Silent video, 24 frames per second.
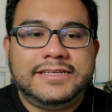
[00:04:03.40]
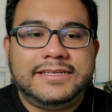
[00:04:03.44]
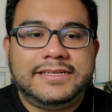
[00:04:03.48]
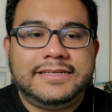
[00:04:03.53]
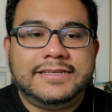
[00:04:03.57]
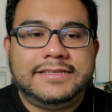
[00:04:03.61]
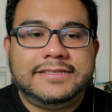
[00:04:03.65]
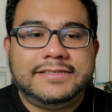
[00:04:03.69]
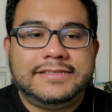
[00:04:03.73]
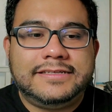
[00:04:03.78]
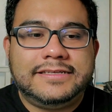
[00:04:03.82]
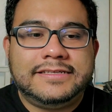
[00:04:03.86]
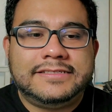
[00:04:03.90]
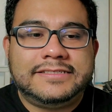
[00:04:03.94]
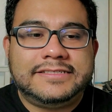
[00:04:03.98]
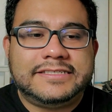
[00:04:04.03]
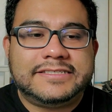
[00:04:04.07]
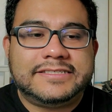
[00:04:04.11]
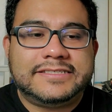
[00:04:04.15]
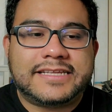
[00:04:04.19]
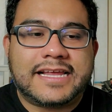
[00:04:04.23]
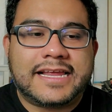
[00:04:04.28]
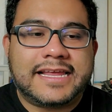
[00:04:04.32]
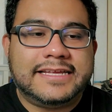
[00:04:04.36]
It's
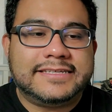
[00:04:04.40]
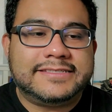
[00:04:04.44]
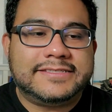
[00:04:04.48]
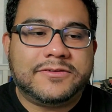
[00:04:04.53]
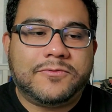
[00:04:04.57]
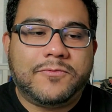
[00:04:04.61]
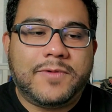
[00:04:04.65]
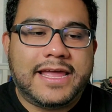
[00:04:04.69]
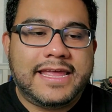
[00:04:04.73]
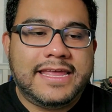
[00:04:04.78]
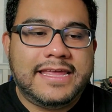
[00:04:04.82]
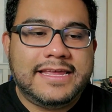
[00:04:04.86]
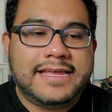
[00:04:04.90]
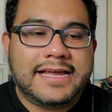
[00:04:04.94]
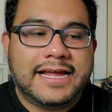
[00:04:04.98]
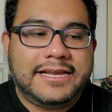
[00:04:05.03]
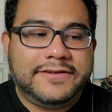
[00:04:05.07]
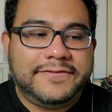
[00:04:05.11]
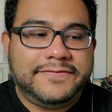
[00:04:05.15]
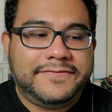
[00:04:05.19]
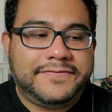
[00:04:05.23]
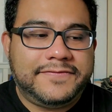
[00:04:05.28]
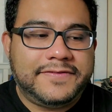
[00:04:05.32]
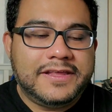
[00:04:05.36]
just, I guess, the way he
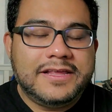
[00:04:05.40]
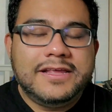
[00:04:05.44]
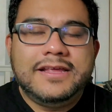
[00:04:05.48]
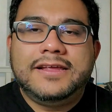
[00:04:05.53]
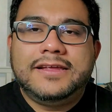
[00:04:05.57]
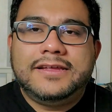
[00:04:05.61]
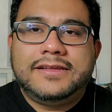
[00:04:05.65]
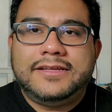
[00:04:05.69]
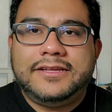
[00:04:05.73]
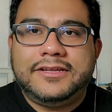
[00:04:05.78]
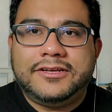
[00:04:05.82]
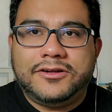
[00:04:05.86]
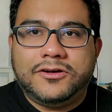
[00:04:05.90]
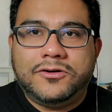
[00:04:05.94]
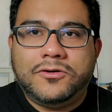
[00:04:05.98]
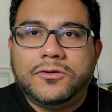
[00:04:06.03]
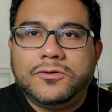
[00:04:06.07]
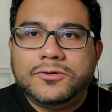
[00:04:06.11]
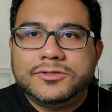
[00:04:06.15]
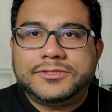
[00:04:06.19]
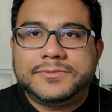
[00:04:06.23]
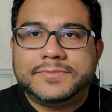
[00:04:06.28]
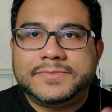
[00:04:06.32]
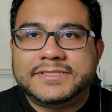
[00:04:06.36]
kind of, you know,
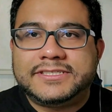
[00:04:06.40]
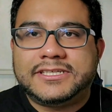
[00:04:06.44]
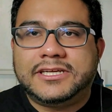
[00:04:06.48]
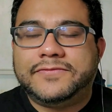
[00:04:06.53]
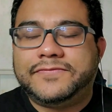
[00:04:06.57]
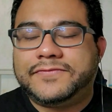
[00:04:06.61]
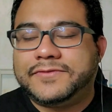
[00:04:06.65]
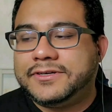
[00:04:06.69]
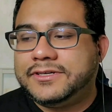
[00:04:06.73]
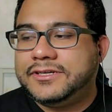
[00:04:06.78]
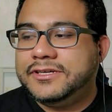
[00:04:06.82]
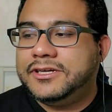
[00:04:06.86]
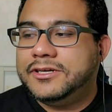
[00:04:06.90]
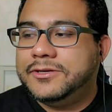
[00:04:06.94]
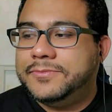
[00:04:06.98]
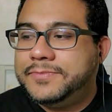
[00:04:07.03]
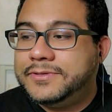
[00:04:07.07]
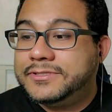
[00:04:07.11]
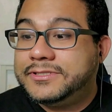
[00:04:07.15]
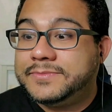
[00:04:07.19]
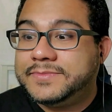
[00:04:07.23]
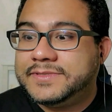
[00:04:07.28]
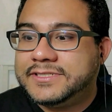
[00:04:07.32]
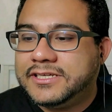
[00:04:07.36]
holds himself, or, you know,
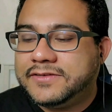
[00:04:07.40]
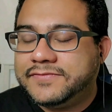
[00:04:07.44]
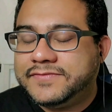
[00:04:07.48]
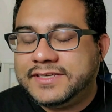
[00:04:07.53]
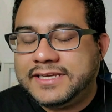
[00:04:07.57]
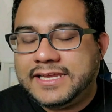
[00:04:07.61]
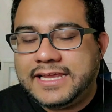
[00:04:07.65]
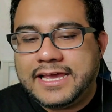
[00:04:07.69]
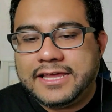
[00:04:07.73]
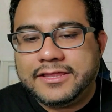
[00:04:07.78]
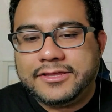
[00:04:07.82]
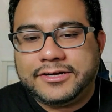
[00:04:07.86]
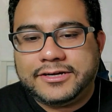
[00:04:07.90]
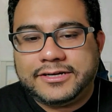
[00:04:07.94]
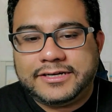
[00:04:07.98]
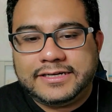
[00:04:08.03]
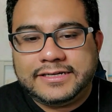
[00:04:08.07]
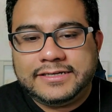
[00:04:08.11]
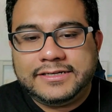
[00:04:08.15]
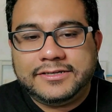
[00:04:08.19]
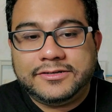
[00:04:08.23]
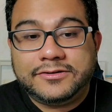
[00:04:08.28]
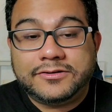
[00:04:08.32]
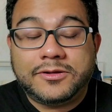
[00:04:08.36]
puts himself
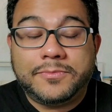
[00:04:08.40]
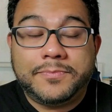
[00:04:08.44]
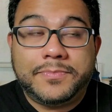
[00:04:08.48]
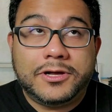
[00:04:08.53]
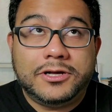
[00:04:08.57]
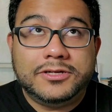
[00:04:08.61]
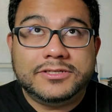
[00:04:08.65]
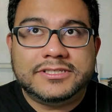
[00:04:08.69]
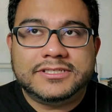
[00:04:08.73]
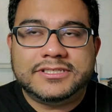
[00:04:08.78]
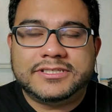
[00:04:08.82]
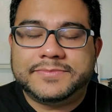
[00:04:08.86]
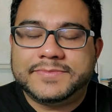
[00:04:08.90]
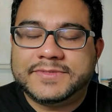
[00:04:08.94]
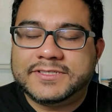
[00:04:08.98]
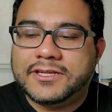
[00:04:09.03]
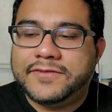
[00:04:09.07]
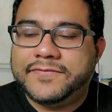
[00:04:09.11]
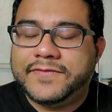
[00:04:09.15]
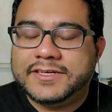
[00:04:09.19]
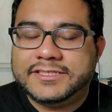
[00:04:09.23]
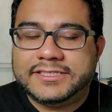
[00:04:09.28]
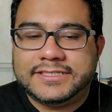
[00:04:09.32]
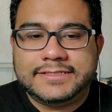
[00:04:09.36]
together, you know, composes
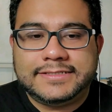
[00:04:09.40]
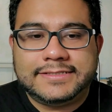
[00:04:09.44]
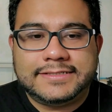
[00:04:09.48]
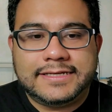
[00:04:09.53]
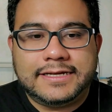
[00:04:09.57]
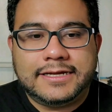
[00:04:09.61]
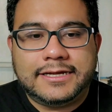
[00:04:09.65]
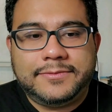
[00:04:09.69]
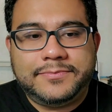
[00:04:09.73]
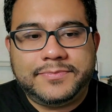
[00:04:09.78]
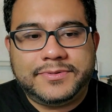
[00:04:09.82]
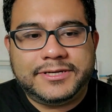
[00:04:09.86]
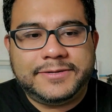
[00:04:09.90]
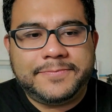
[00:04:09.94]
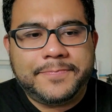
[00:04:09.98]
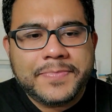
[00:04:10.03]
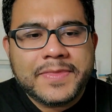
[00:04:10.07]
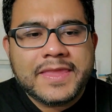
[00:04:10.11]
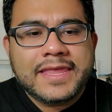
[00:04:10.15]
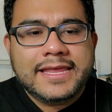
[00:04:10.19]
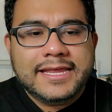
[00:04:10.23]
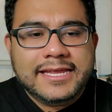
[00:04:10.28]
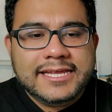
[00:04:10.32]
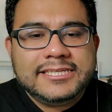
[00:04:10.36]
himself, I should say, but
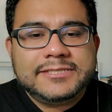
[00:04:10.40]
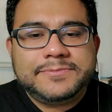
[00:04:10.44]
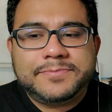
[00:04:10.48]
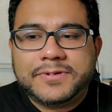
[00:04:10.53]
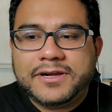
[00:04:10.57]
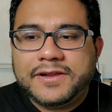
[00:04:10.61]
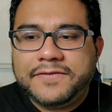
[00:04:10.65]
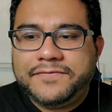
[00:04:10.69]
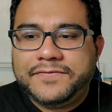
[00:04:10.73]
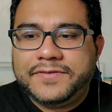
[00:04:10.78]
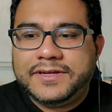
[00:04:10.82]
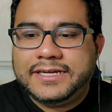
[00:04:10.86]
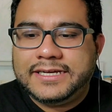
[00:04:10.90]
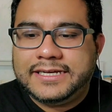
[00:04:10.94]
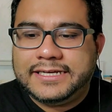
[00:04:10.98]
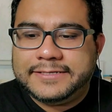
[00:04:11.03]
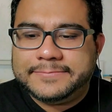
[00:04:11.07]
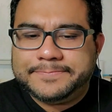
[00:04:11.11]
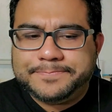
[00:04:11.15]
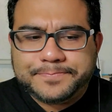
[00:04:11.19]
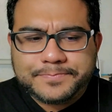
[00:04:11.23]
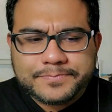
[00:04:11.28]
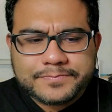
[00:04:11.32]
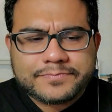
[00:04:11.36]
he's pretty
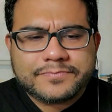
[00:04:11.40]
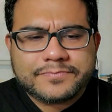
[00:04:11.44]
funny.